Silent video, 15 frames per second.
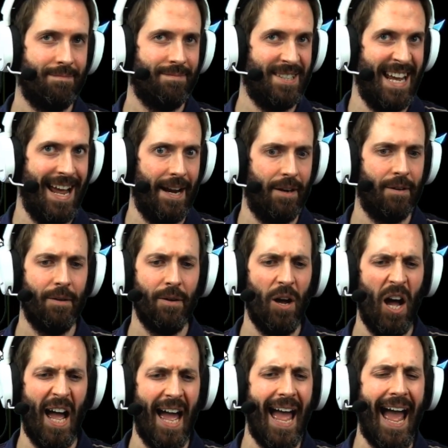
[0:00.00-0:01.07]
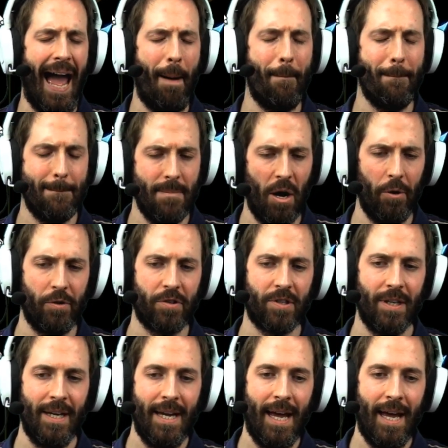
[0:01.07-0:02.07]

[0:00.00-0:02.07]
10 at most.